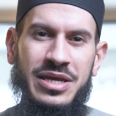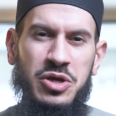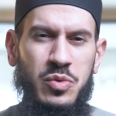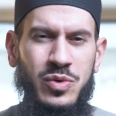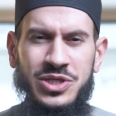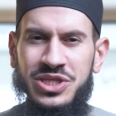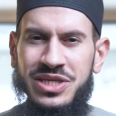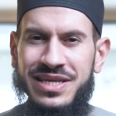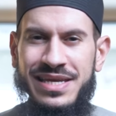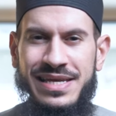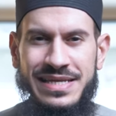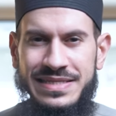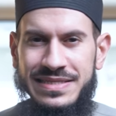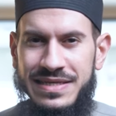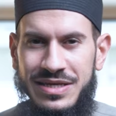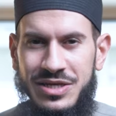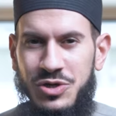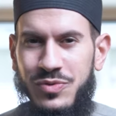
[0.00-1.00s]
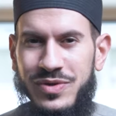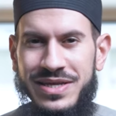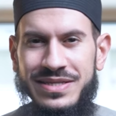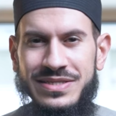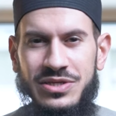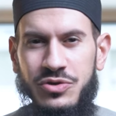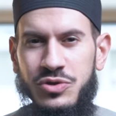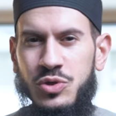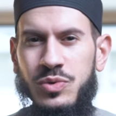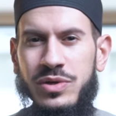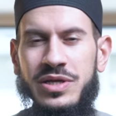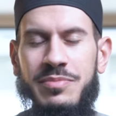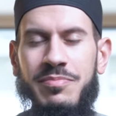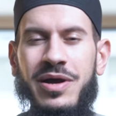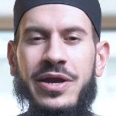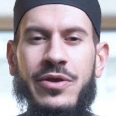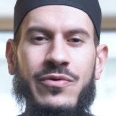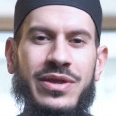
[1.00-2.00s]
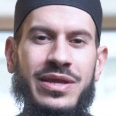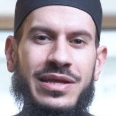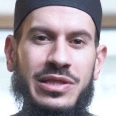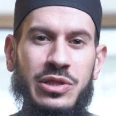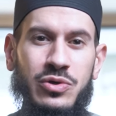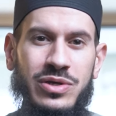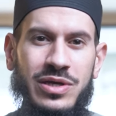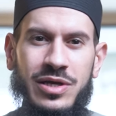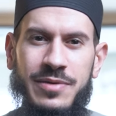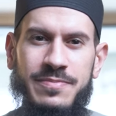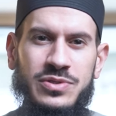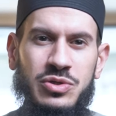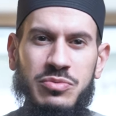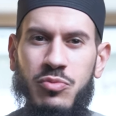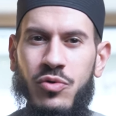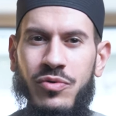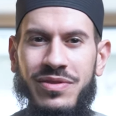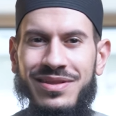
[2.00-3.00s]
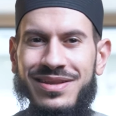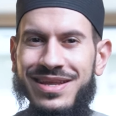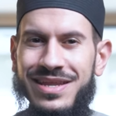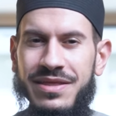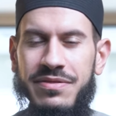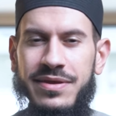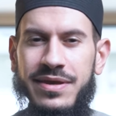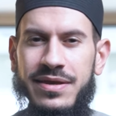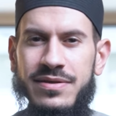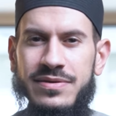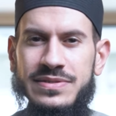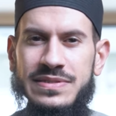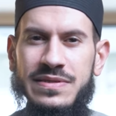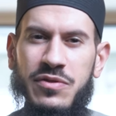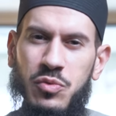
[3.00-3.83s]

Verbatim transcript: Which kings and queens are you admiring and looking up to more than anything else?